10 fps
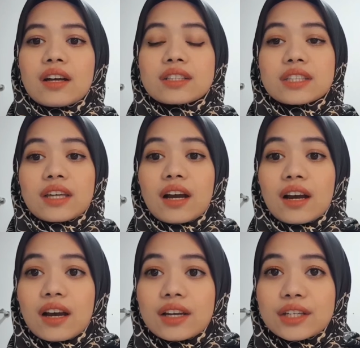Okay,
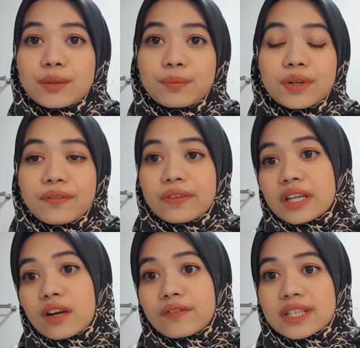the brief
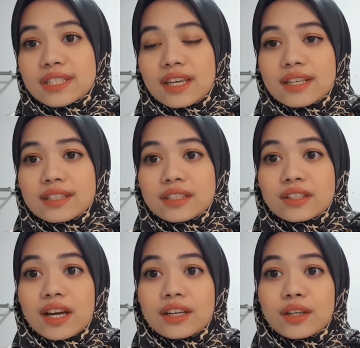fact of this case is
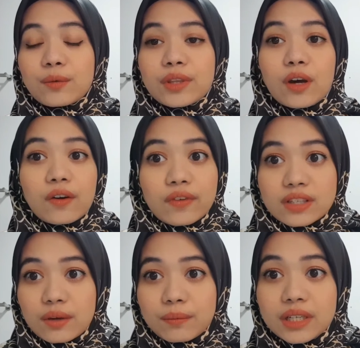regarding with the
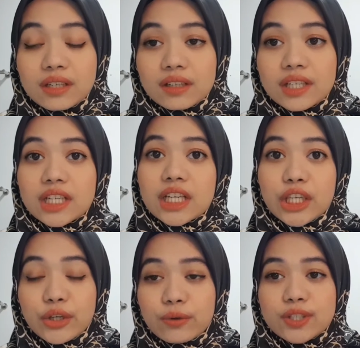offence of murder. The
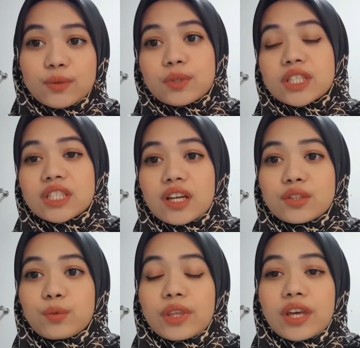accused was
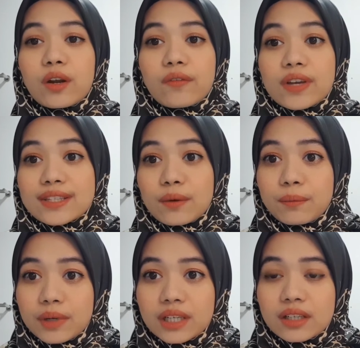charged with an offence of
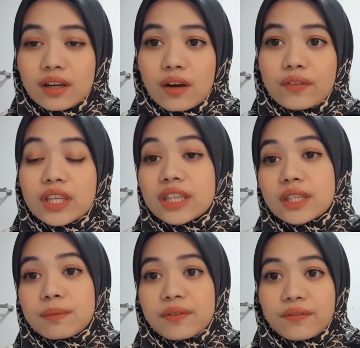murder of the
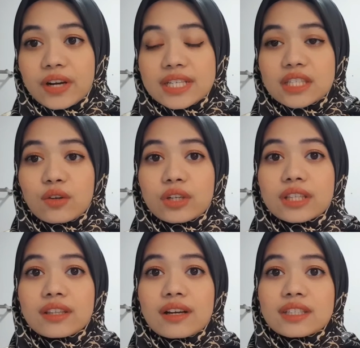intimate friends
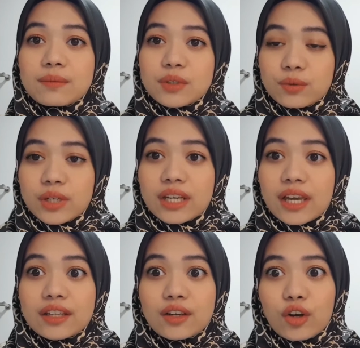Norita Samsudin
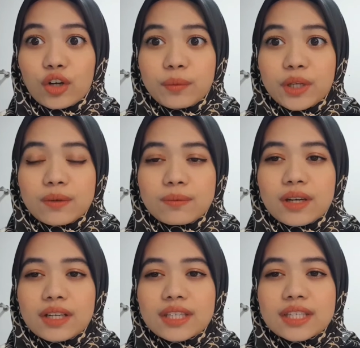at the condominium
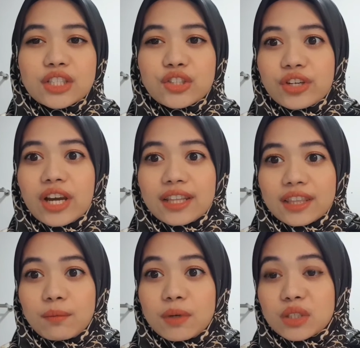in Sri
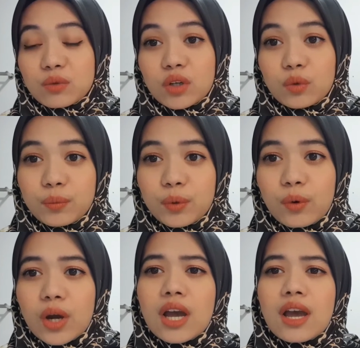Hatamas, Kuala Lumpur.